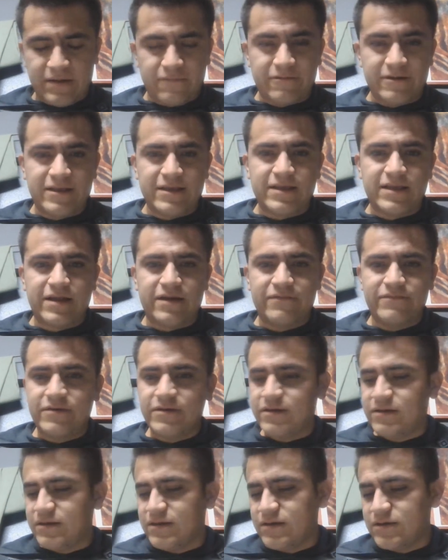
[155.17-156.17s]
We didn't have
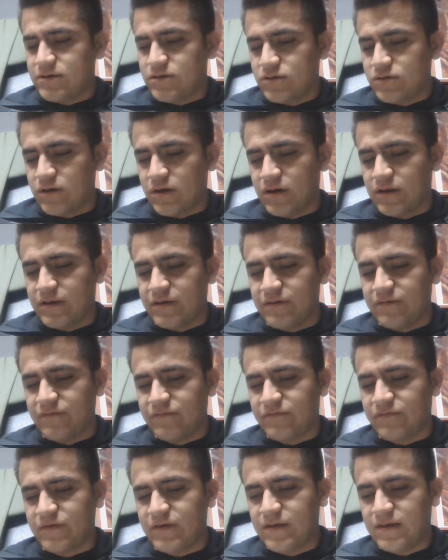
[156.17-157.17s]
the initial the
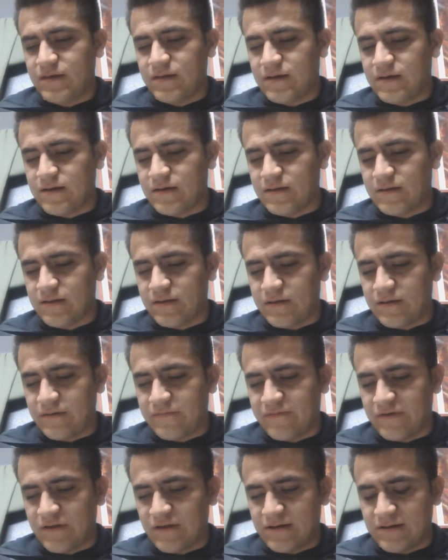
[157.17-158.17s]
V the
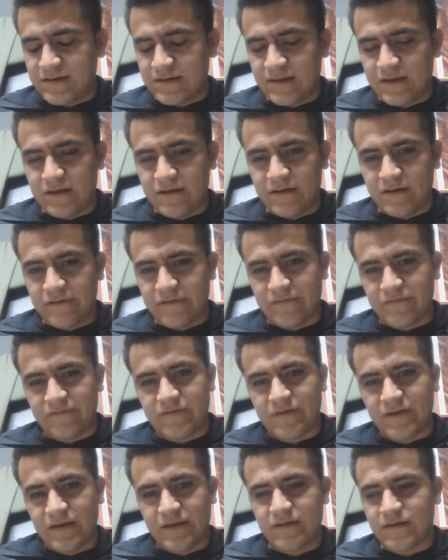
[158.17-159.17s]
velocity of
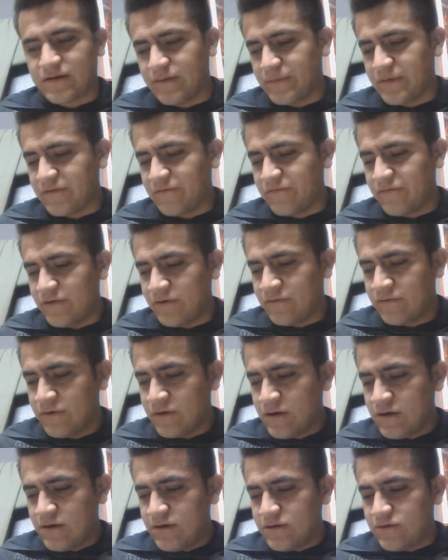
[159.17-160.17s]
the incoming flow,
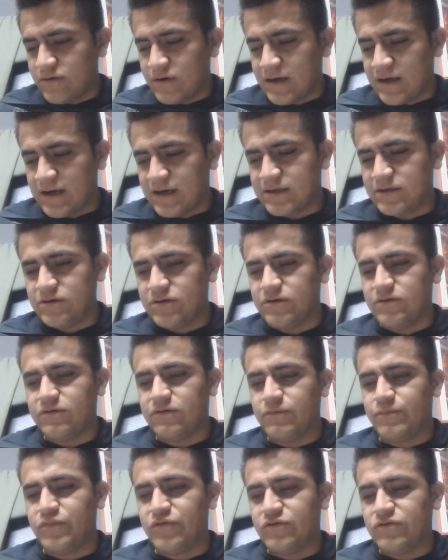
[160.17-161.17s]
so I had to use
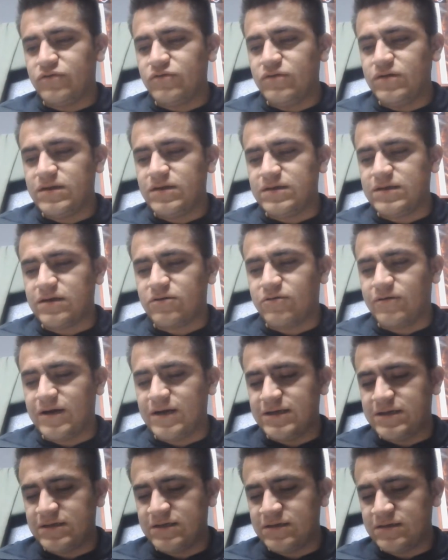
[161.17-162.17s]
Bernoulli's
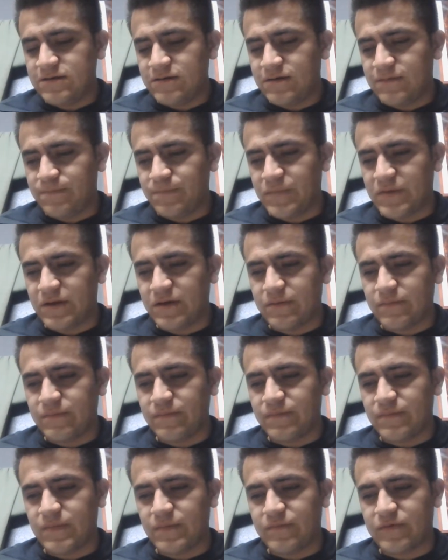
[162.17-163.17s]
equation
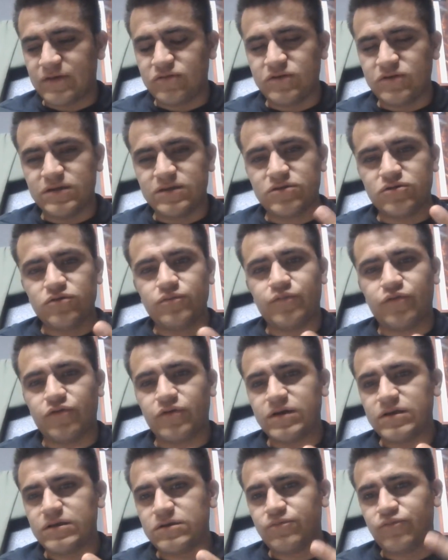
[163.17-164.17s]
between 2
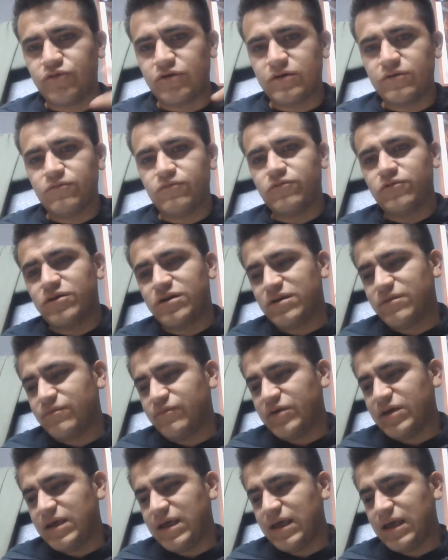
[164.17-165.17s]
points. Point 1
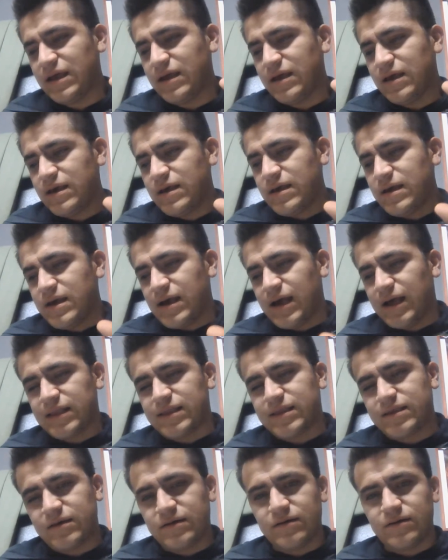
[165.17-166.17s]
being
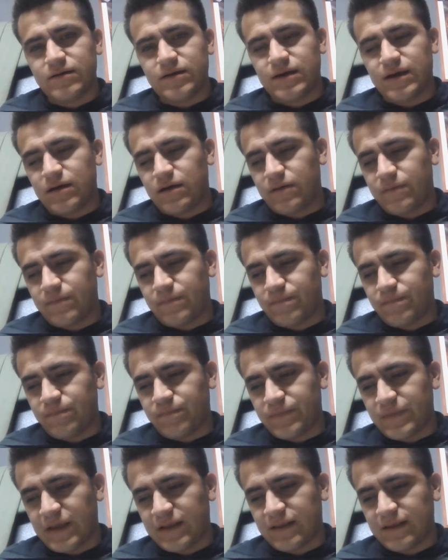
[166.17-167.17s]
at
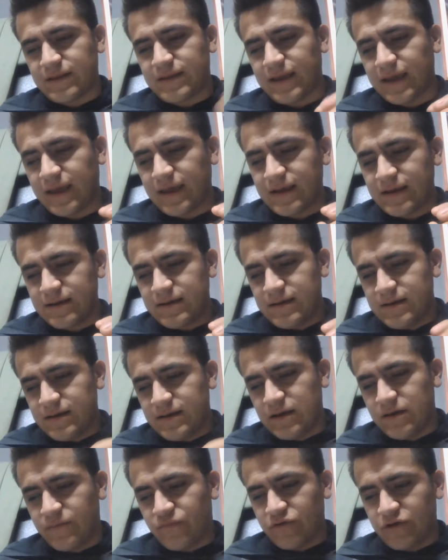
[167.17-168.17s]
the tank,
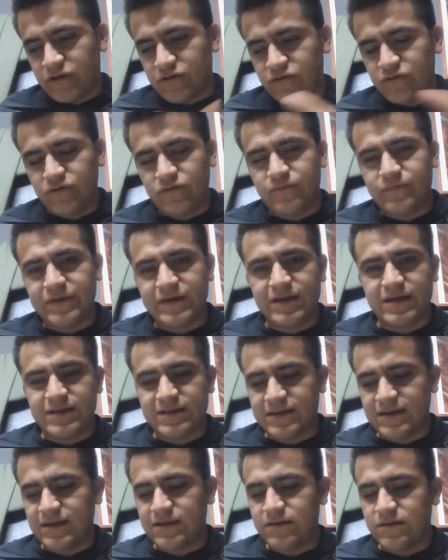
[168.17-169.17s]
and point 2 being
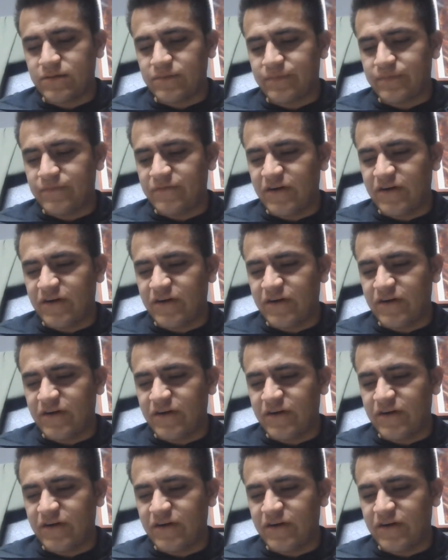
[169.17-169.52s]
inside the